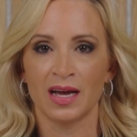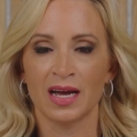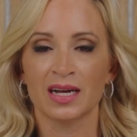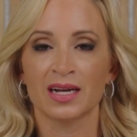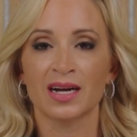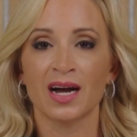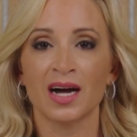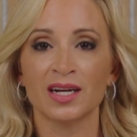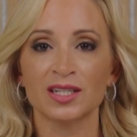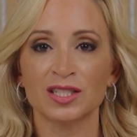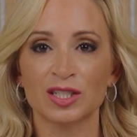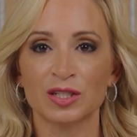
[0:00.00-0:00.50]

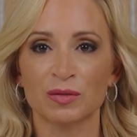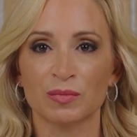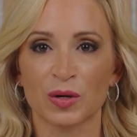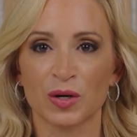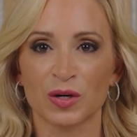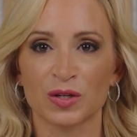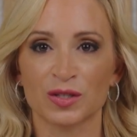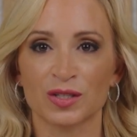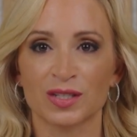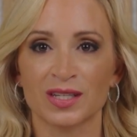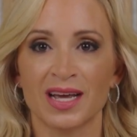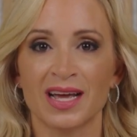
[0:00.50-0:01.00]

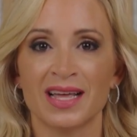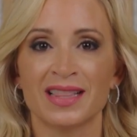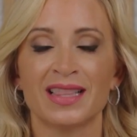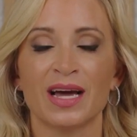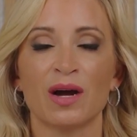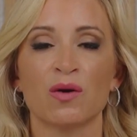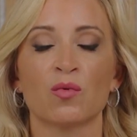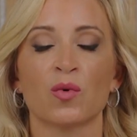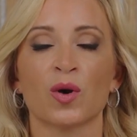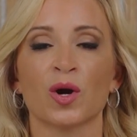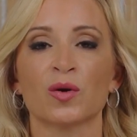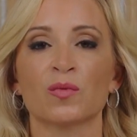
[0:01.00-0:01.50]
Customers
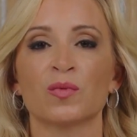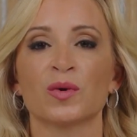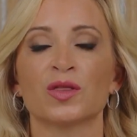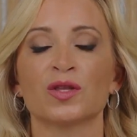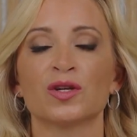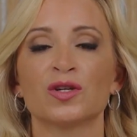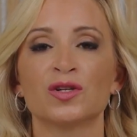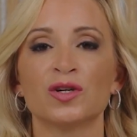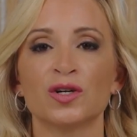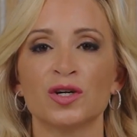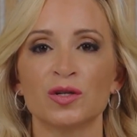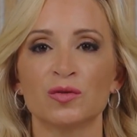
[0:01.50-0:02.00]
that work
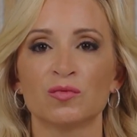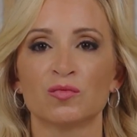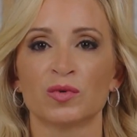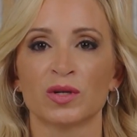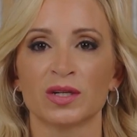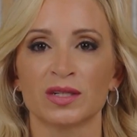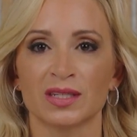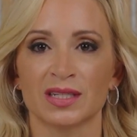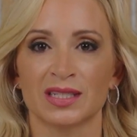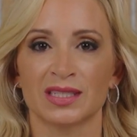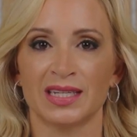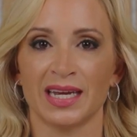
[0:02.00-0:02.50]
with good
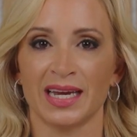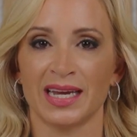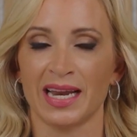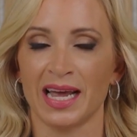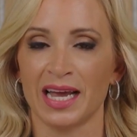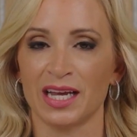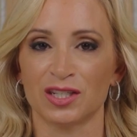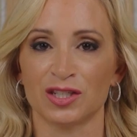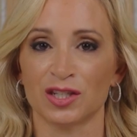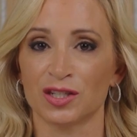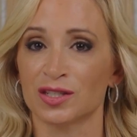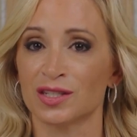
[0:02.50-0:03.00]
real estate
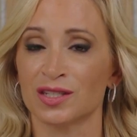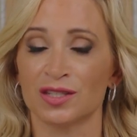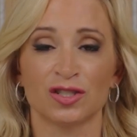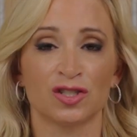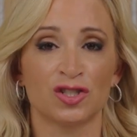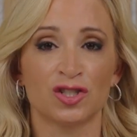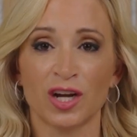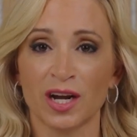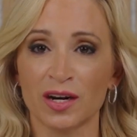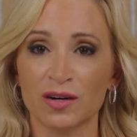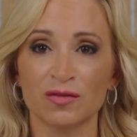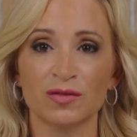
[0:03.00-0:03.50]
agents
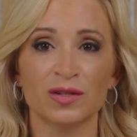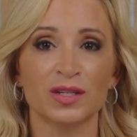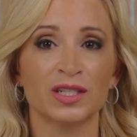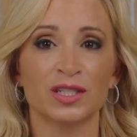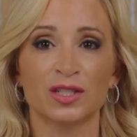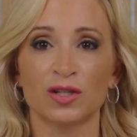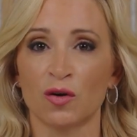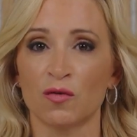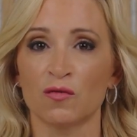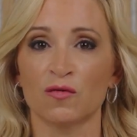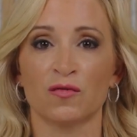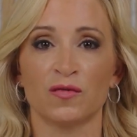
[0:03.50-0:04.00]
generally
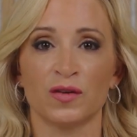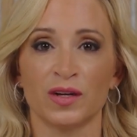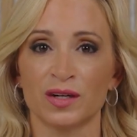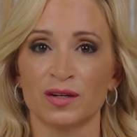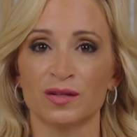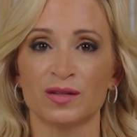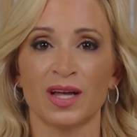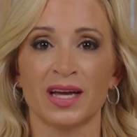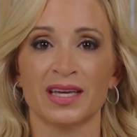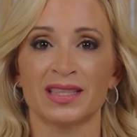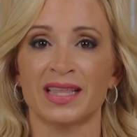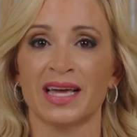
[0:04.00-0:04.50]
don't feel
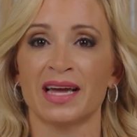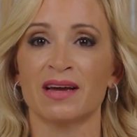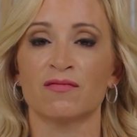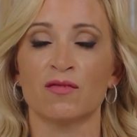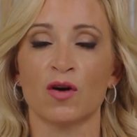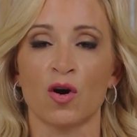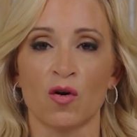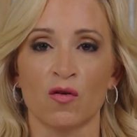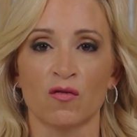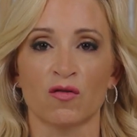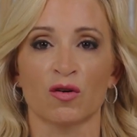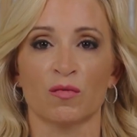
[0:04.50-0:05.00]
like they have
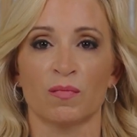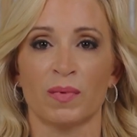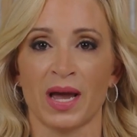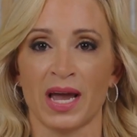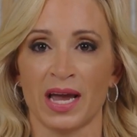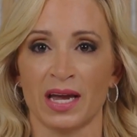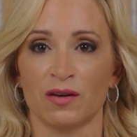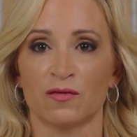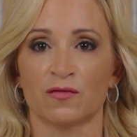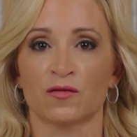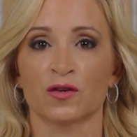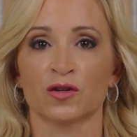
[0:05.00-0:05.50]

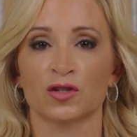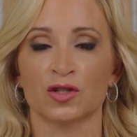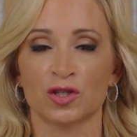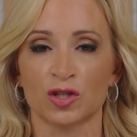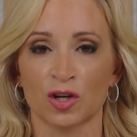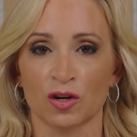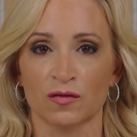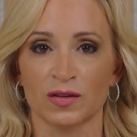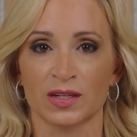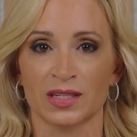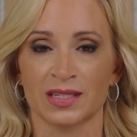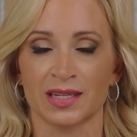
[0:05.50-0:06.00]
overpaid for
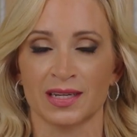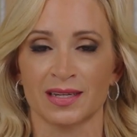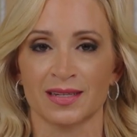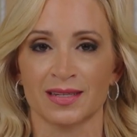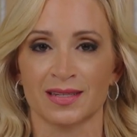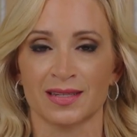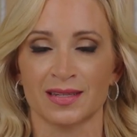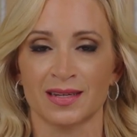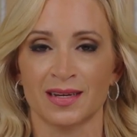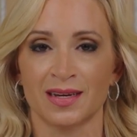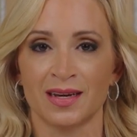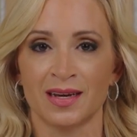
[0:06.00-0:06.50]

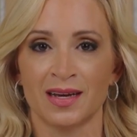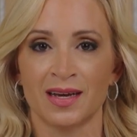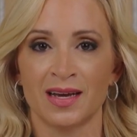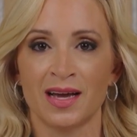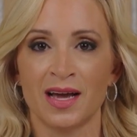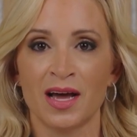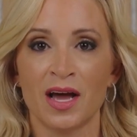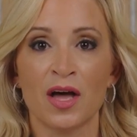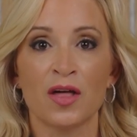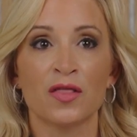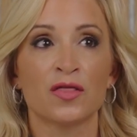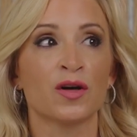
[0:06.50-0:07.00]
services.
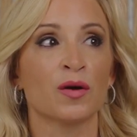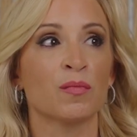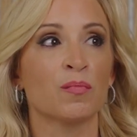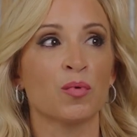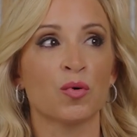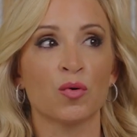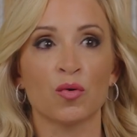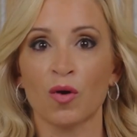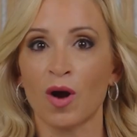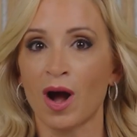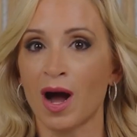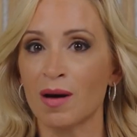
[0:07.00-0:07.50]
The
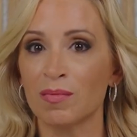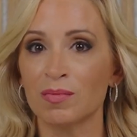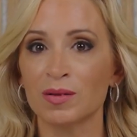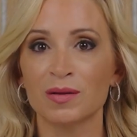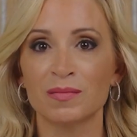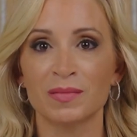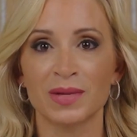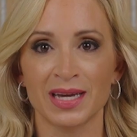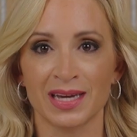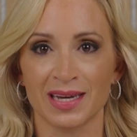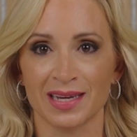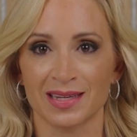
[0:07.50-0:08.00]

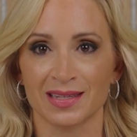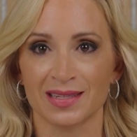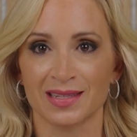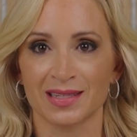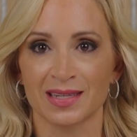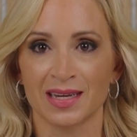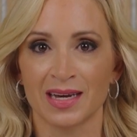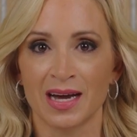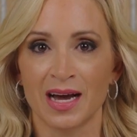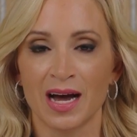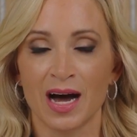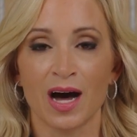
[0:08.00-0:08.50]
problem is,
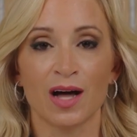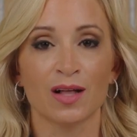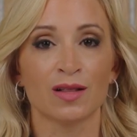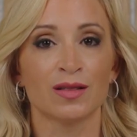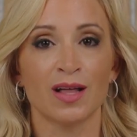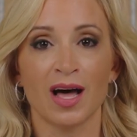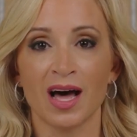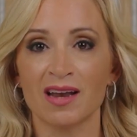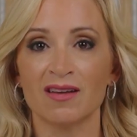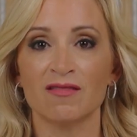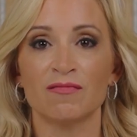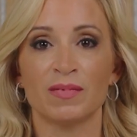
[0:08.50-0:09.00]
a
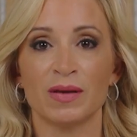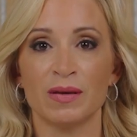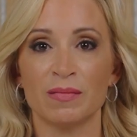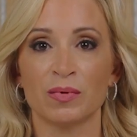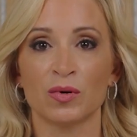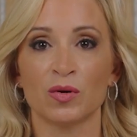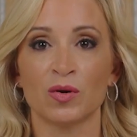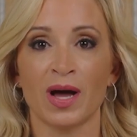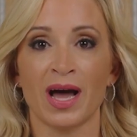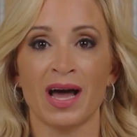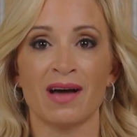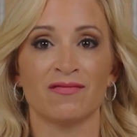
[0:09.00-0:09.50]
lot of
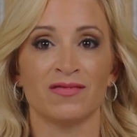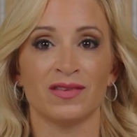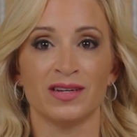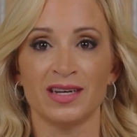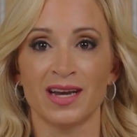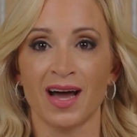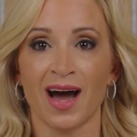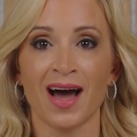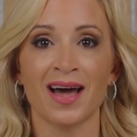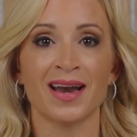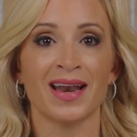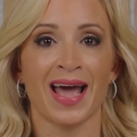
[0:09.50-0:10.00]
people have
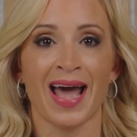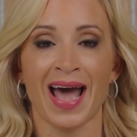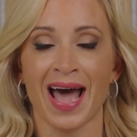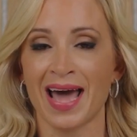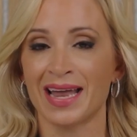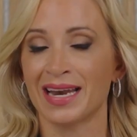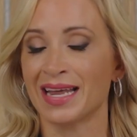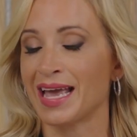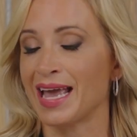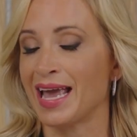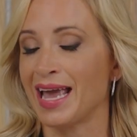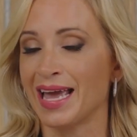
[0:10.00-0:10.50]
not
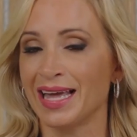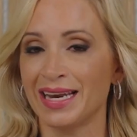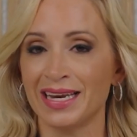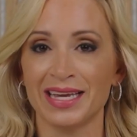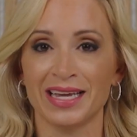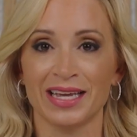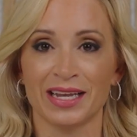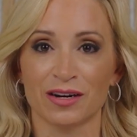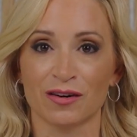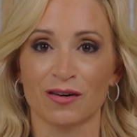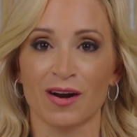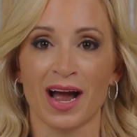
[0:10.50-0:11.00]
had any
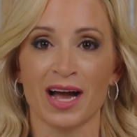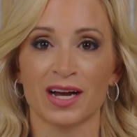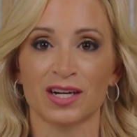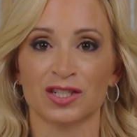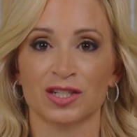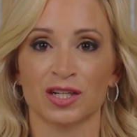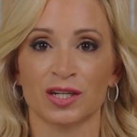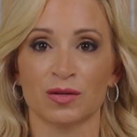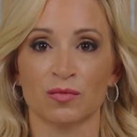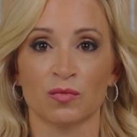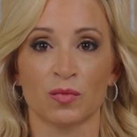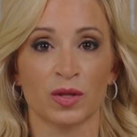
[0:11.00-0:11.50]

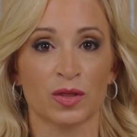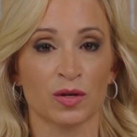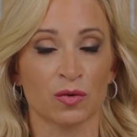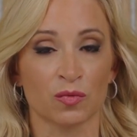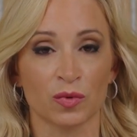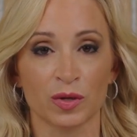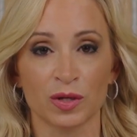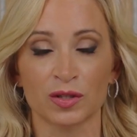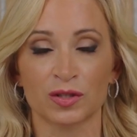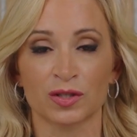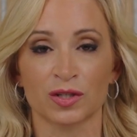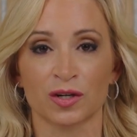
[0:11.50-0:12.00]
interaction with a
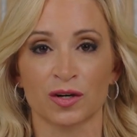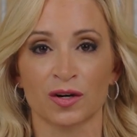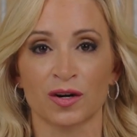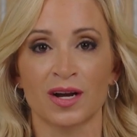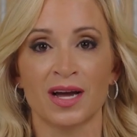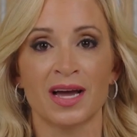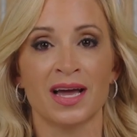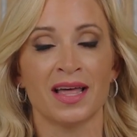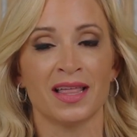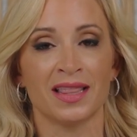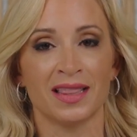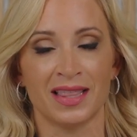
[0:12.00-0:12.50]
realtor
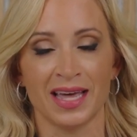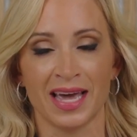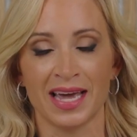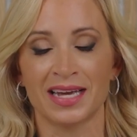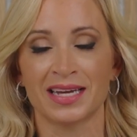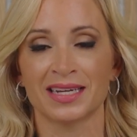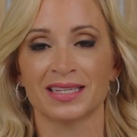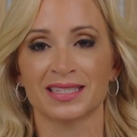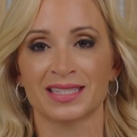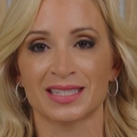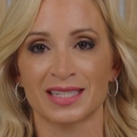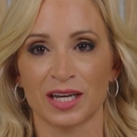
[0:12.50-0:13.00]
they
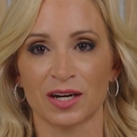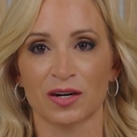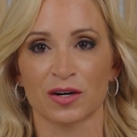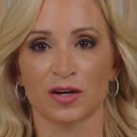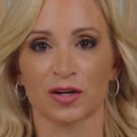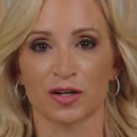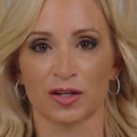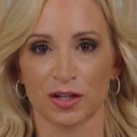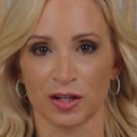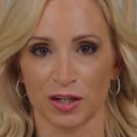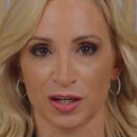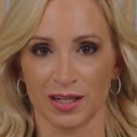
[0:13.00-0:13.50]
consider
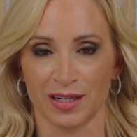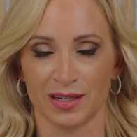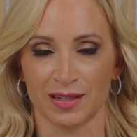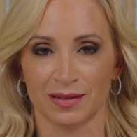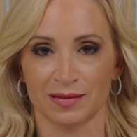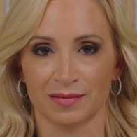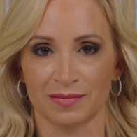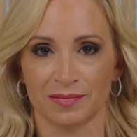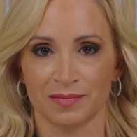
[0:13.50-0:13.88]
good.